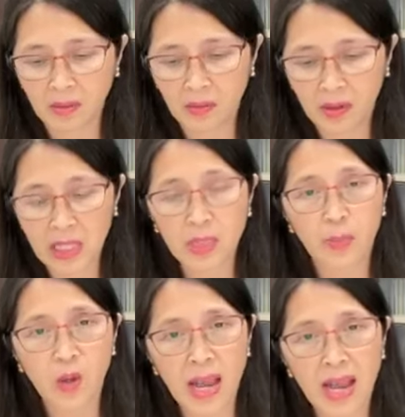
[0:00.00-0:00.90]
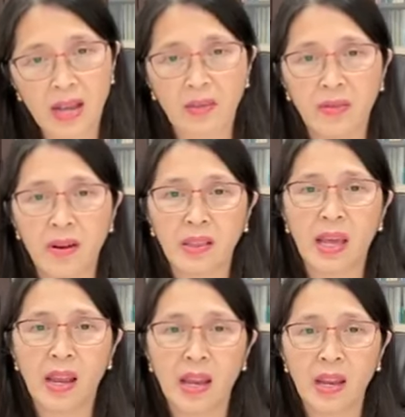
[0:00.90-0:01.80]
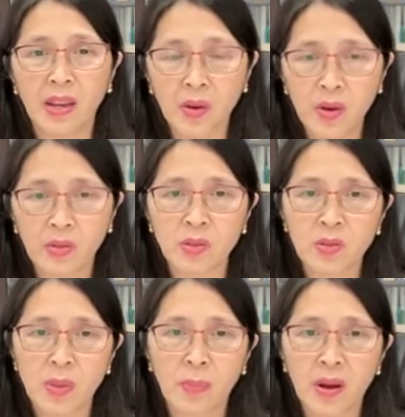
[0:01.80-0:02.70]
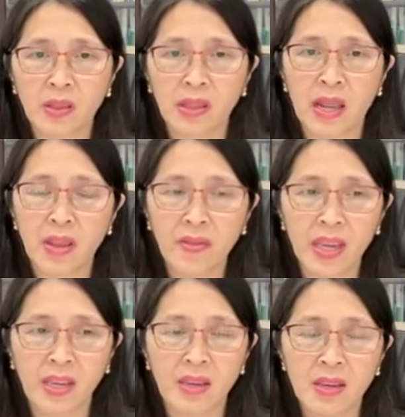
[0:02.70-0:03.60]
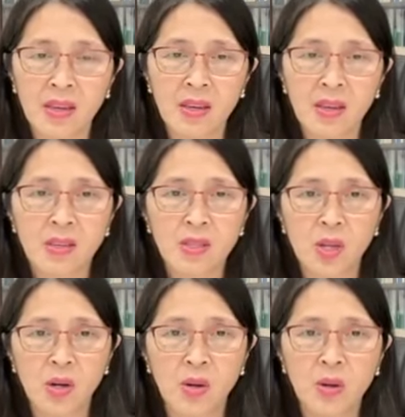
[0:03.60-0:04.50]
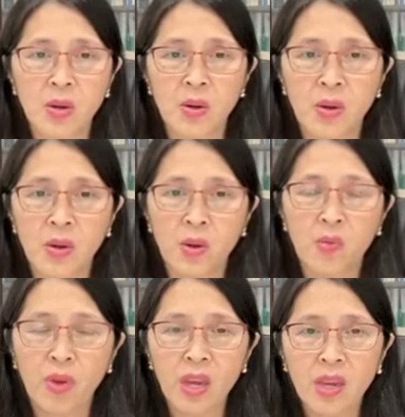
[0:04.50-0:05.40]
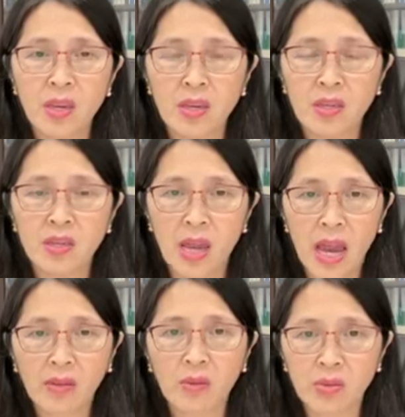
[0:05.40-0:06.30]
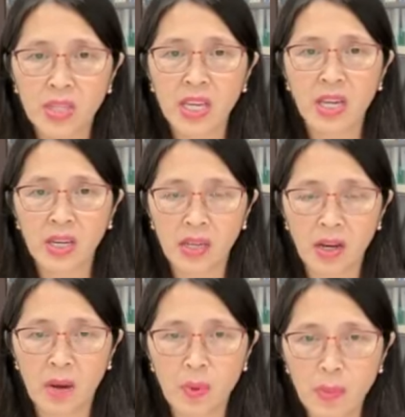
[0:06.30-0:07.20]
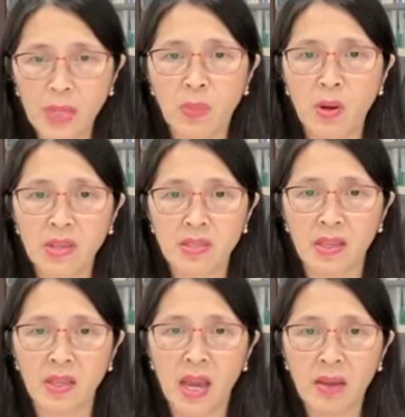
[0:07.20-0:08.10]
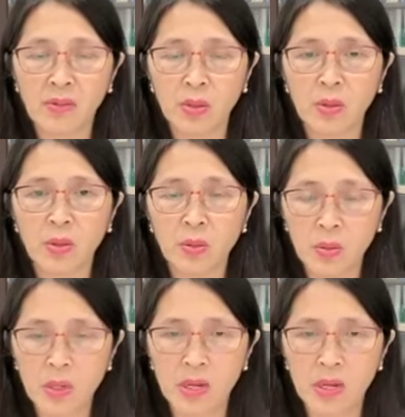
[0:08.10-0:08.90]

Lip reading: forest product for their livelihood to support their living. So we had to thinking the government policy had to